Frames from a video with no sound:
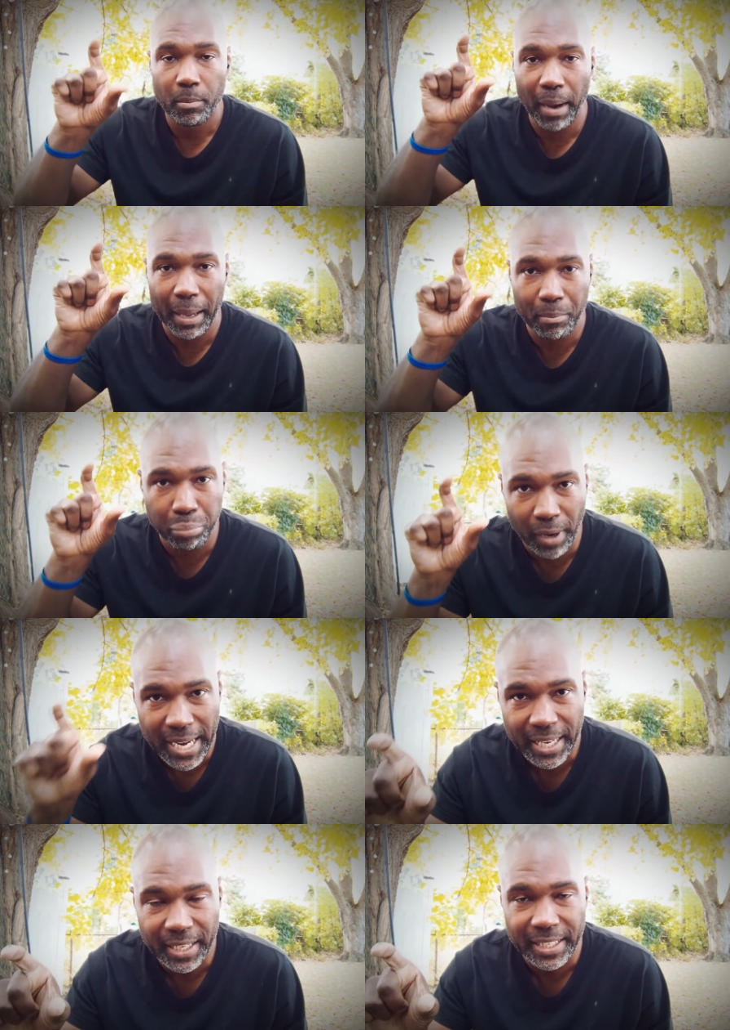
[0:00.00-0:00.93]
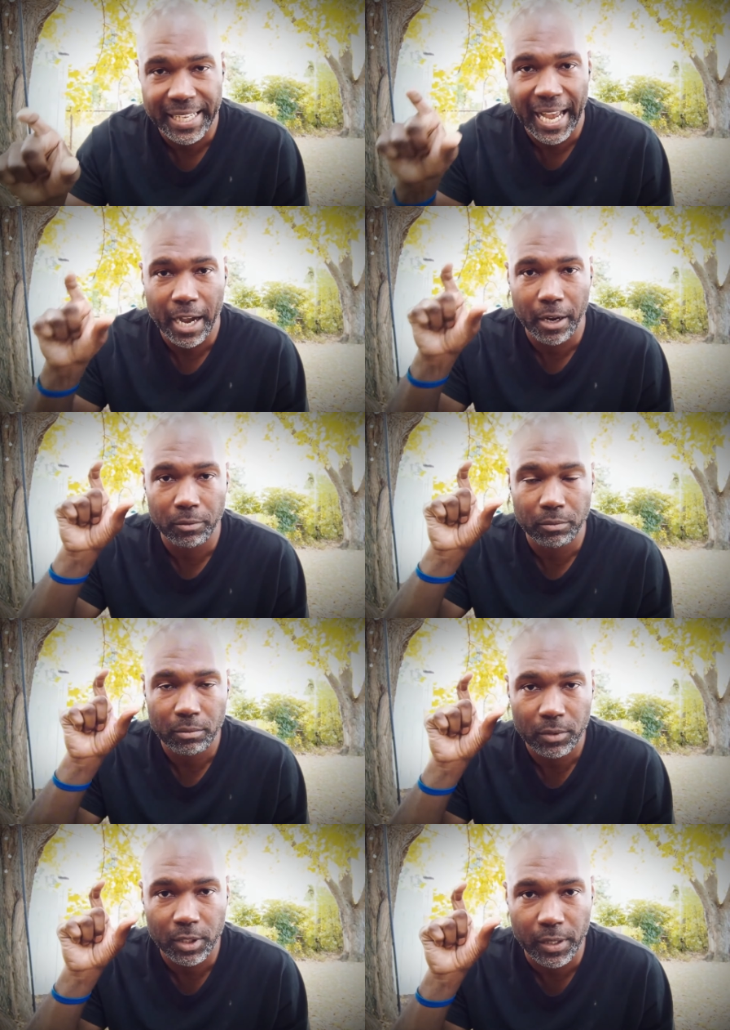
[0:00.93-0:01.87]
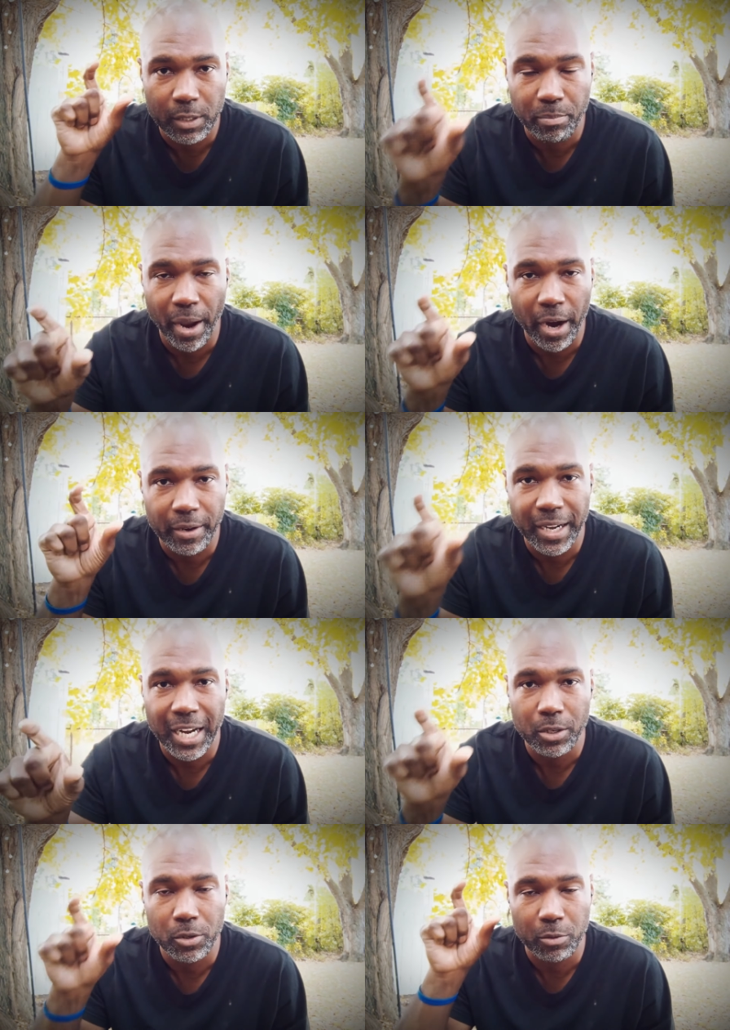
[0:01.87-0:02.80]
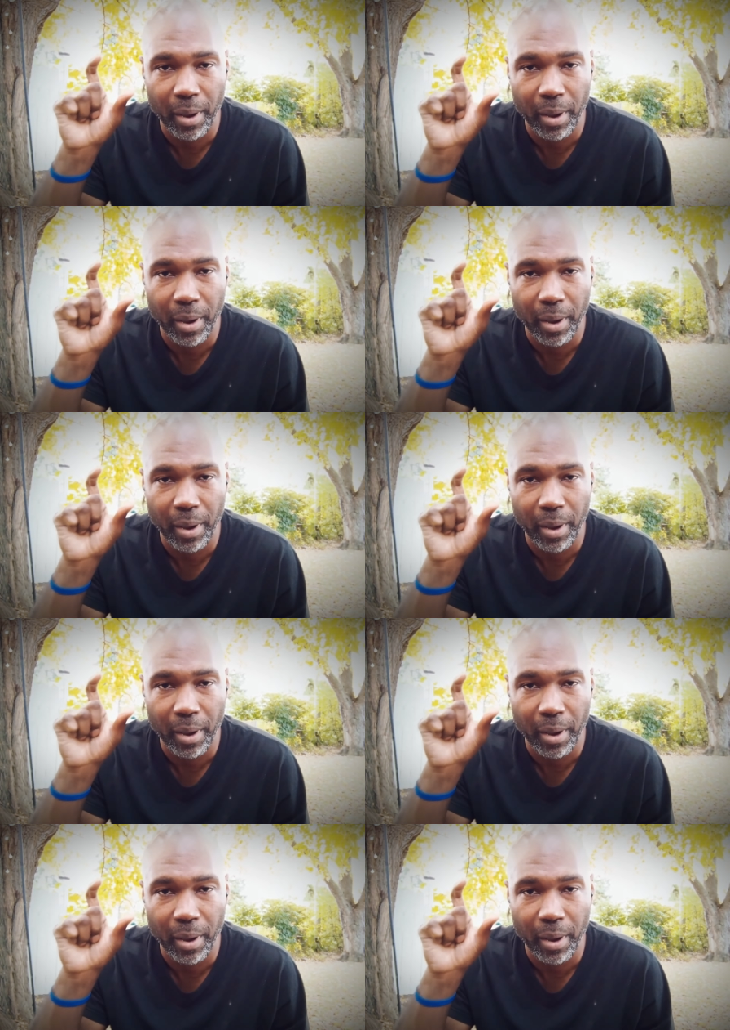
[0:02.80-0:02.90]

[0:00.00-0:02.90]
by breaking it down to his bare knuckles,